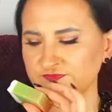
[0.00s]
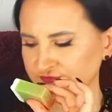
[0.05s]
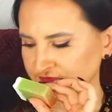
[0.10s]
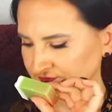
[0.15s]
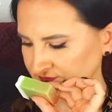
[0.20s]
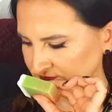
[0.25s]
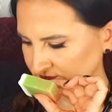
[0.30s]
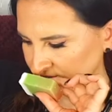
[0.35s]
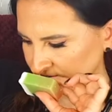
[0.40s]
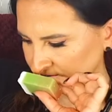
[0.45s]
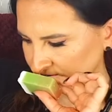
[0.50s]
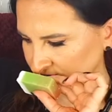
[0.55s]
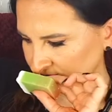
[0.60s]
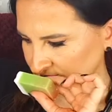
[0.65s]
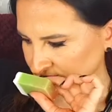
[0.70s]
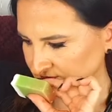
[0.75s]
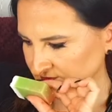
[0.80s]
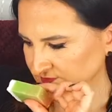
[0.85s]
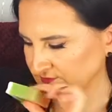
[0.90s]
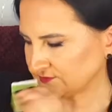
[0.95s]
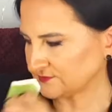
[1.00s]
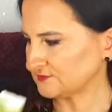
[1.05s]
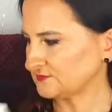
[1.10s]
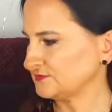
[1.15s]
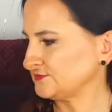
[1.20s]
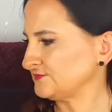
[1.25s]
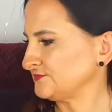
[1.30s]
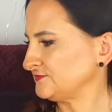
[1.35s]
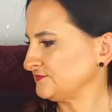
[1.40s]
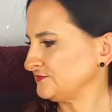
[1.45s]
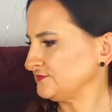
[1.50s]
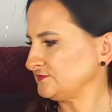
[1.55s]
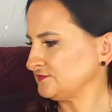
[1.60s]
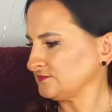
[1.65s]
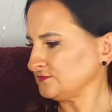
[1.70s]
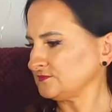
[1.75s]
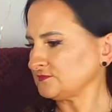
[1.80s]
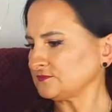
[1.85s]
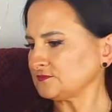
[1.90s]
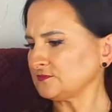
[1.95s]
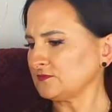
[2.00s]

No one is speaking in this clip.